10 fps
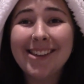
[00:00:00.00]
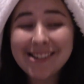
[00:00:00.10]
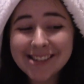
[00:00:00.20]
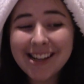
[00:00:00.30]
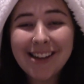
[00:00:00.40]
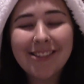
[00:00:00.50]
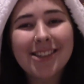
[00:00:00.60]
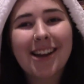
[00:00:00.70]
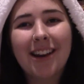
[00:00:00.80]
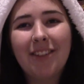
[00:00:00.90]
Usually on
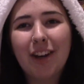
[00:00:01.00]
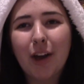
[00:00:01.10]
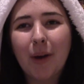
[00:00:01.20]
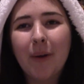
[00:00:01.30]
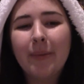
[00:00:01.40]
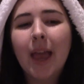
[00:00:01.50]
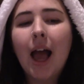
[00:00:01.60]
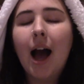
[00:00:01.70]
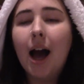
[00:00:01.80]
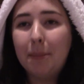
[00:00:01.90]
this kind of video,
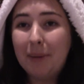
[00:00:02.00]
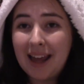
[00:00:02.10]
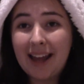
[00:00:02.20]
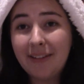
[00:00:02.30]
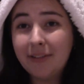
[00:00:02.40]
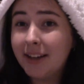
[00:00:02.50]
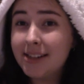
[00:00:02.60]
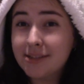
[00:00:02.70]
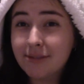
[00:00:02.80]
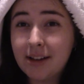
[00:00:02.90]
I plan it
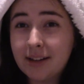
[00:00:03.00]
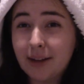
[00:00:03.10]
first and write